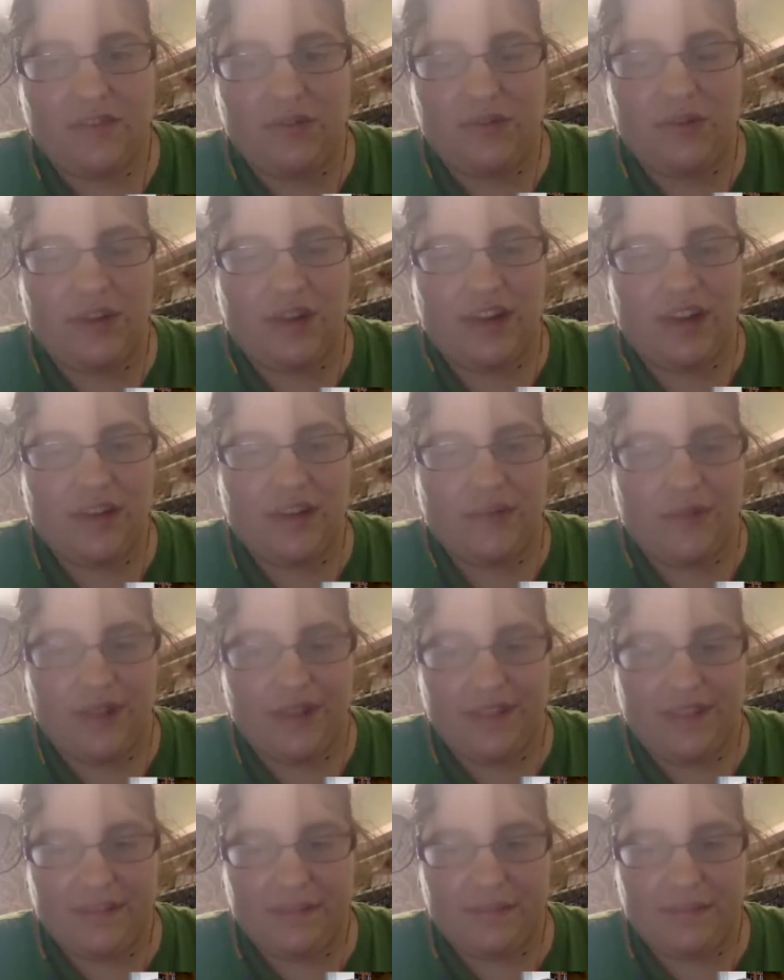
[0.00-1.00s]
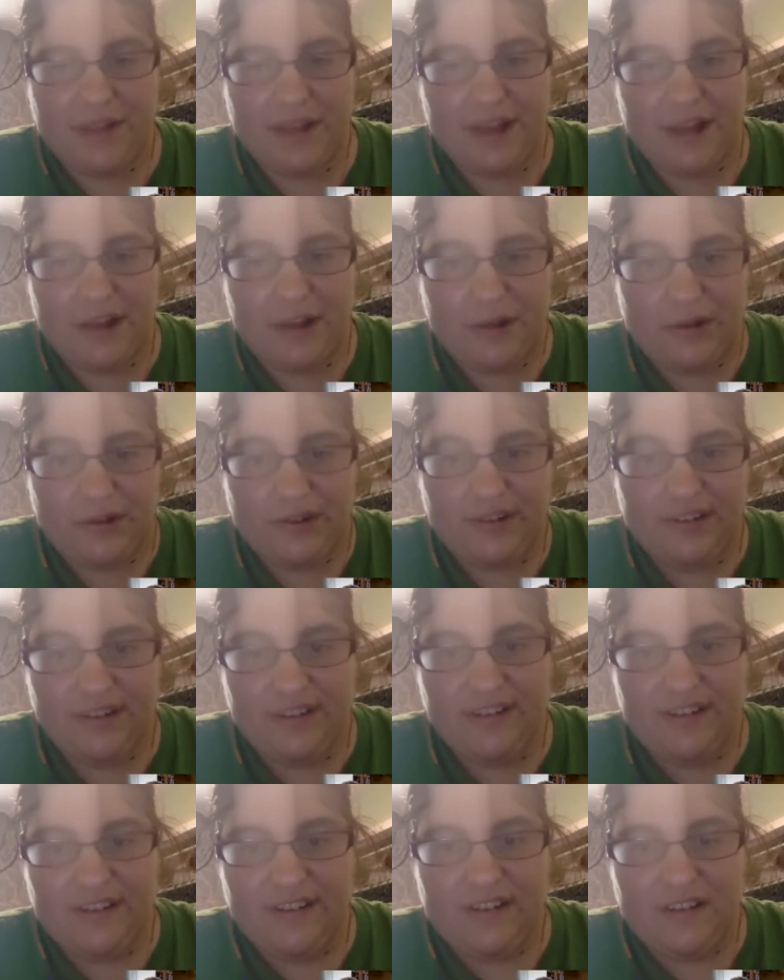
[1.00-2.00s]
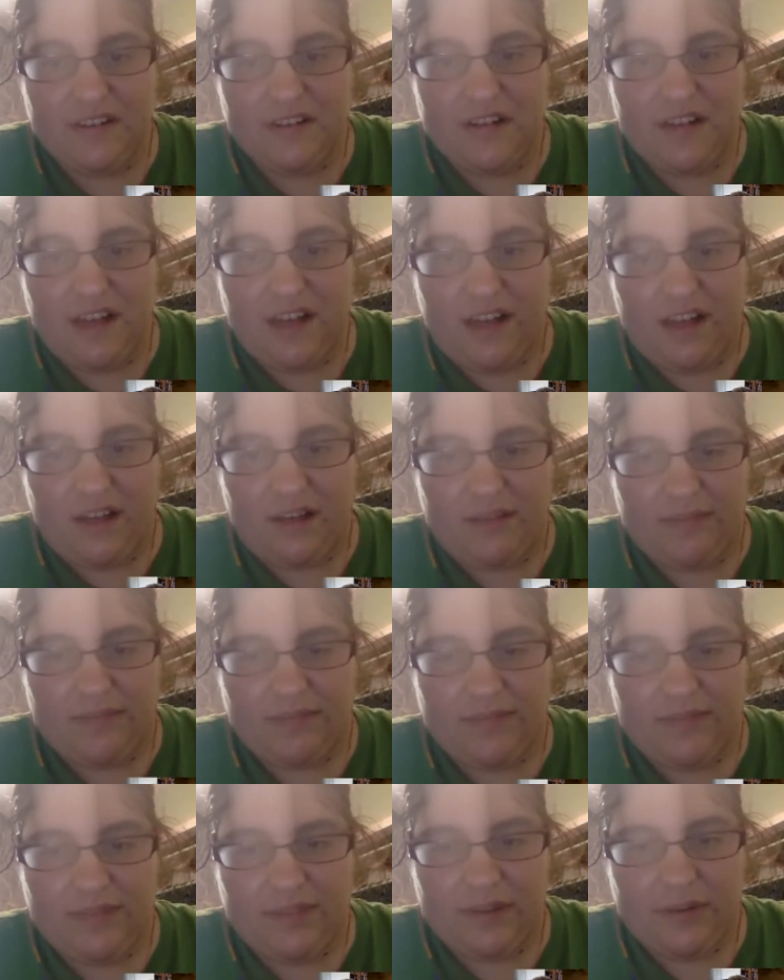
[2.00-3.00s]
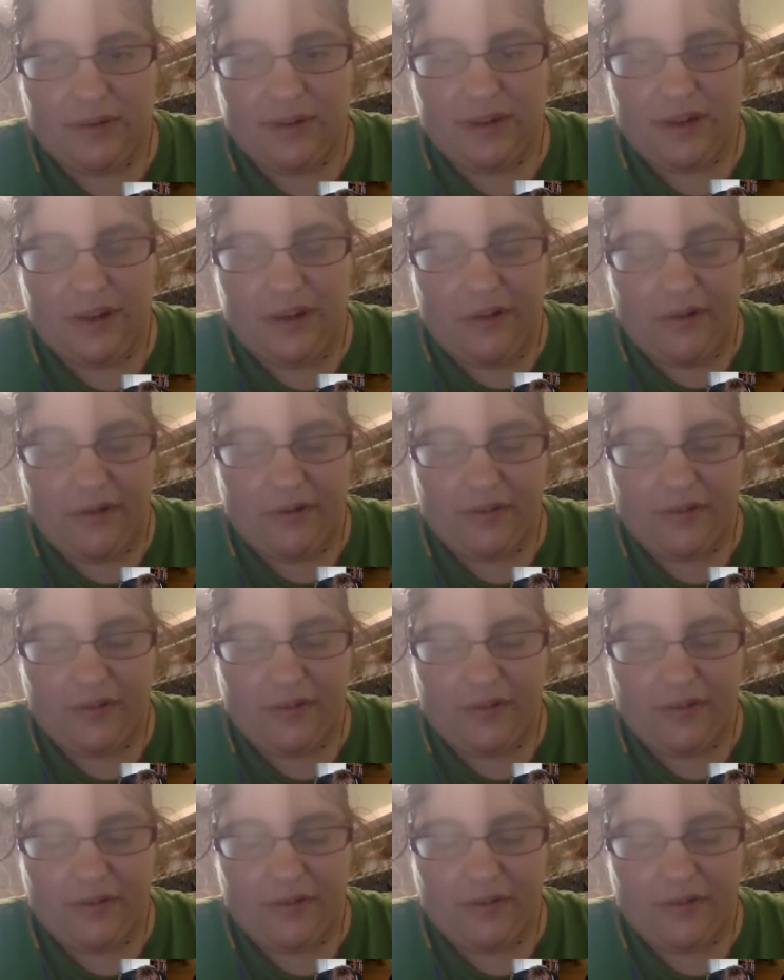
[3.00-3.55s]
you can write them down, so we know.